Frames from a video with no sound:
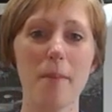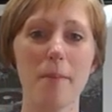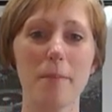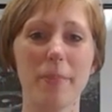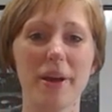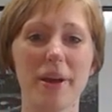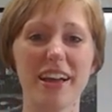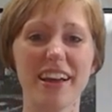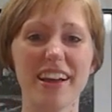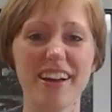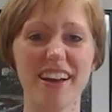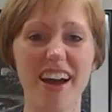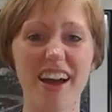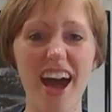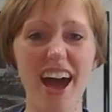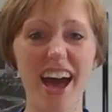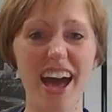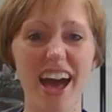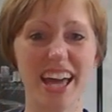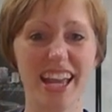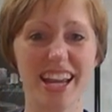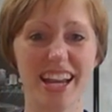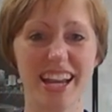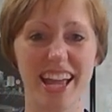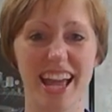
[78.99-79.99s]
but
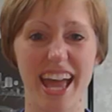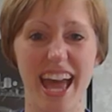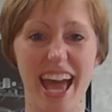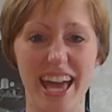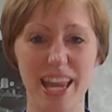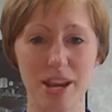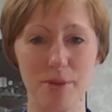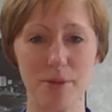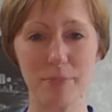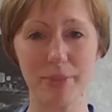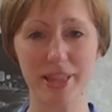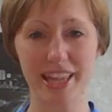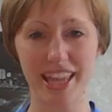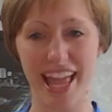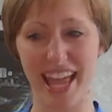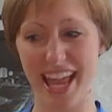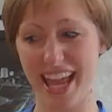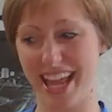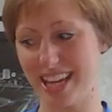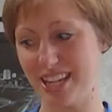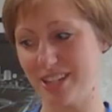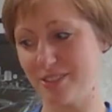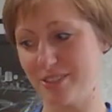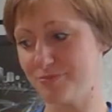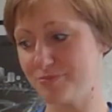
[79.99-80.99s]
God had a
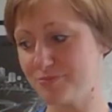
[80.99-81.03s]
plan.